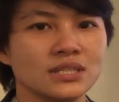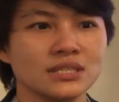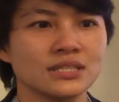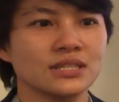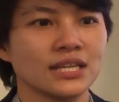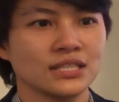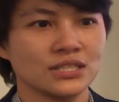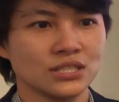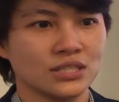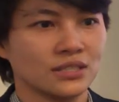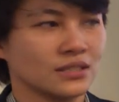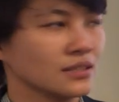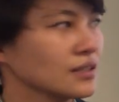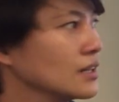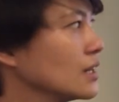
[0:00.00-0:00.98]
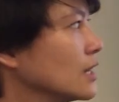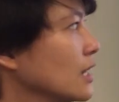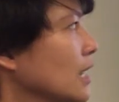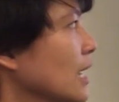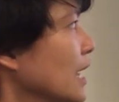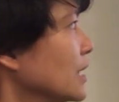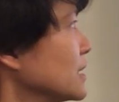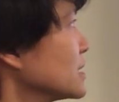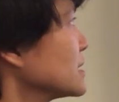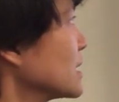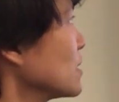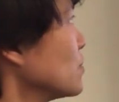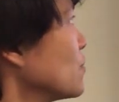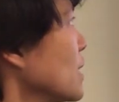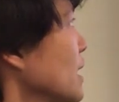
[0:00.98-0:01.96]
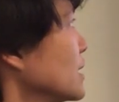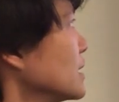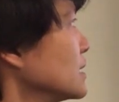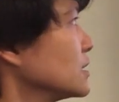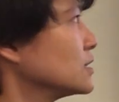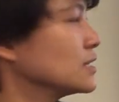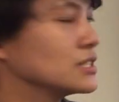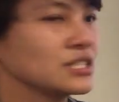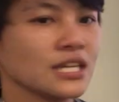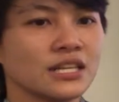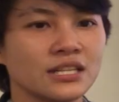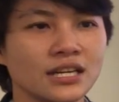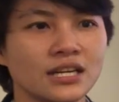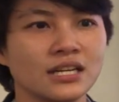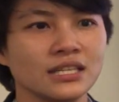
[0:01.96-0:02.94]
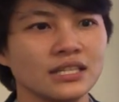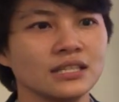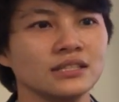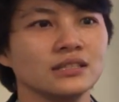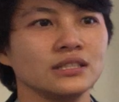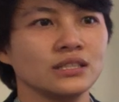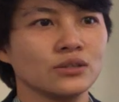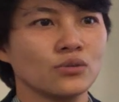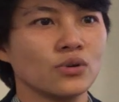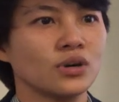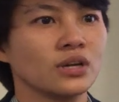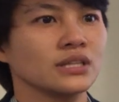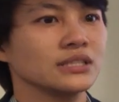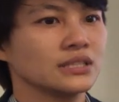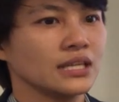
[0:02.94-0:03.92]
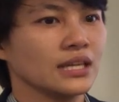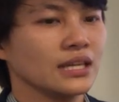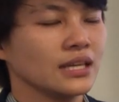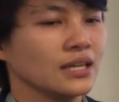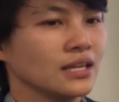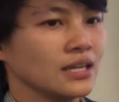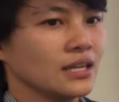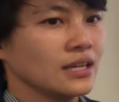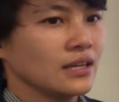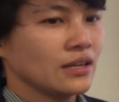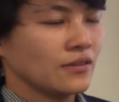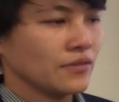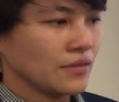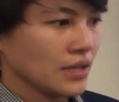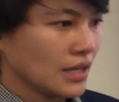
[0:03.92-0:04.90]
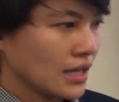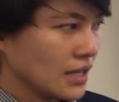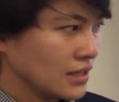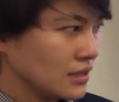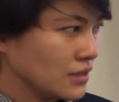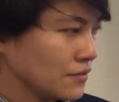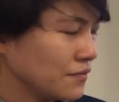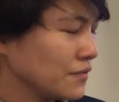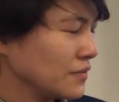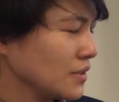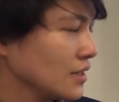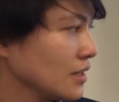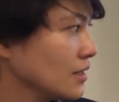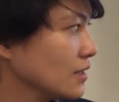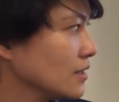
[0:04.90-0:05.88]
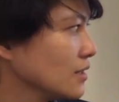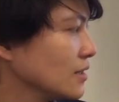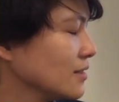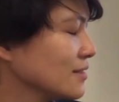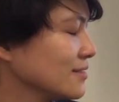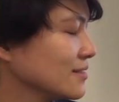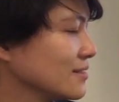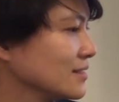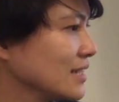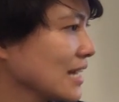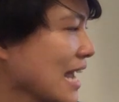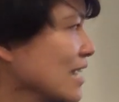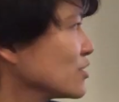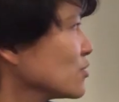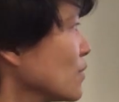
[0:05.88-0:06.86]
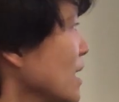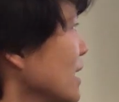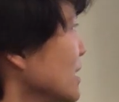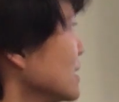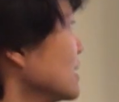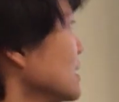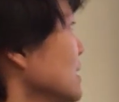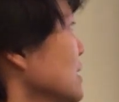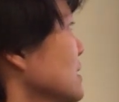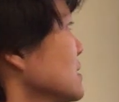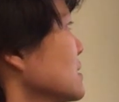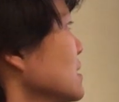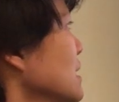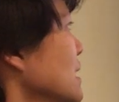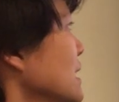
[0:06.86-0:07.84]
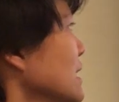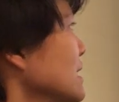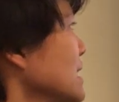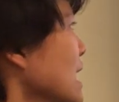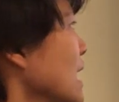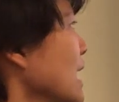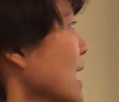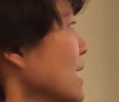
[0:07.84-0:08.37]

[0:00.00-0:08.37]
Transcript: detection, and the second one is the gender inequality, and the last one is young